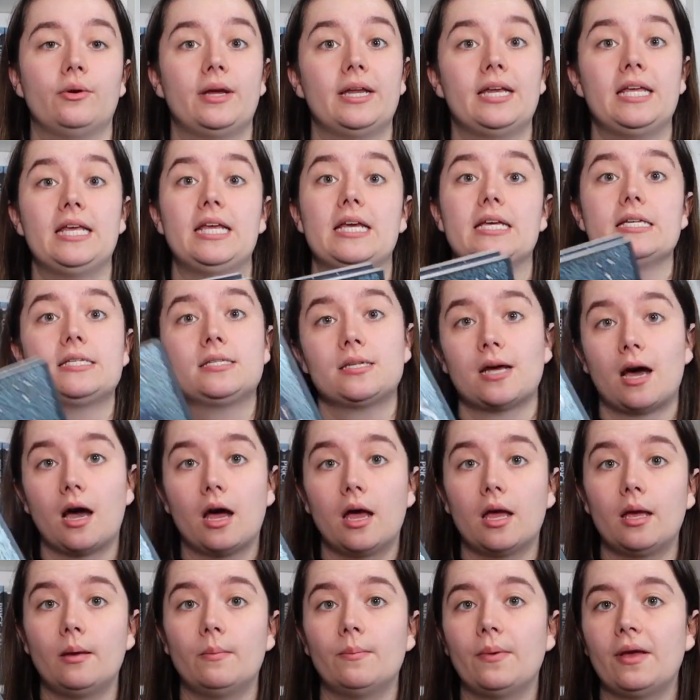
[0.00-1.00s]
in a year's
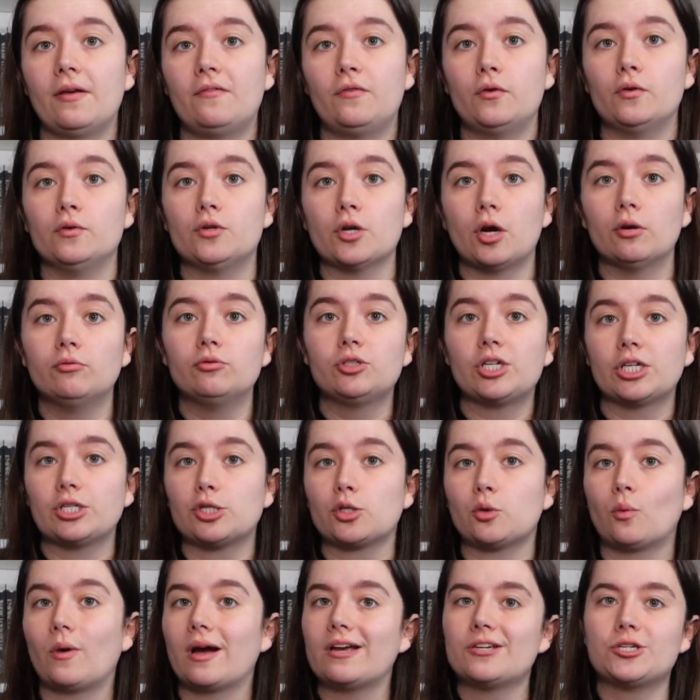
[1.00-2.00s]
time, if you don't change
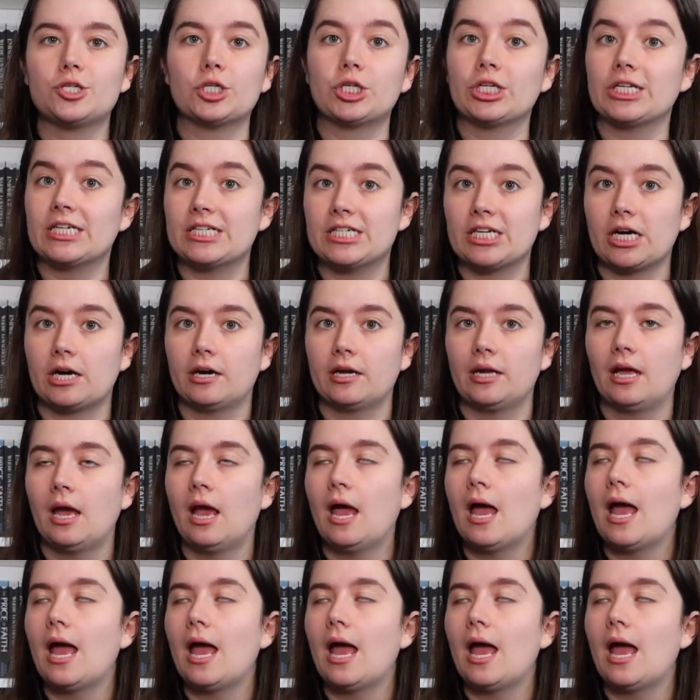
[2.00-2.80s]
your ways, you're going to die.